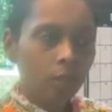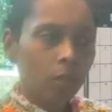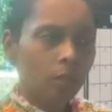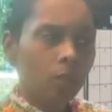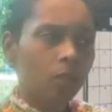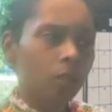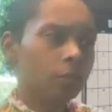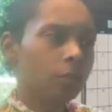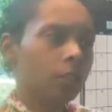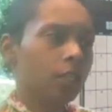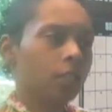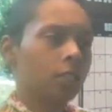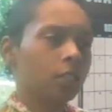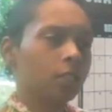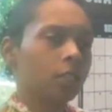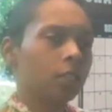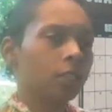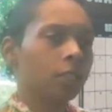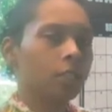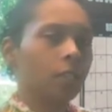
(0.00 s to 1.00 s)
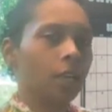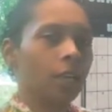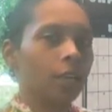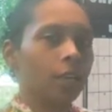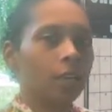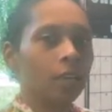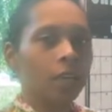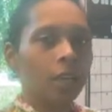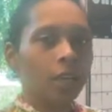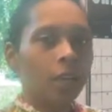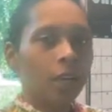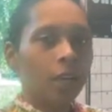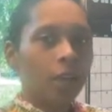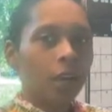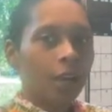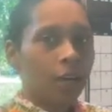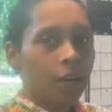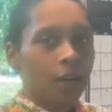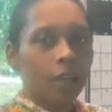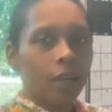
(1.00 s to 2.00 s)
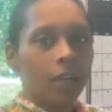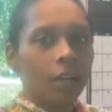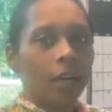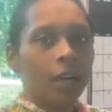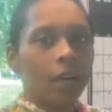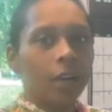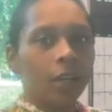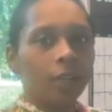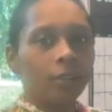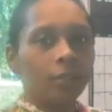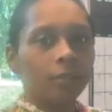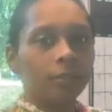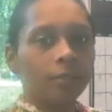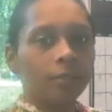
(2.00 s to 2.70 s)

You know what I'm saying? So it's all right, God,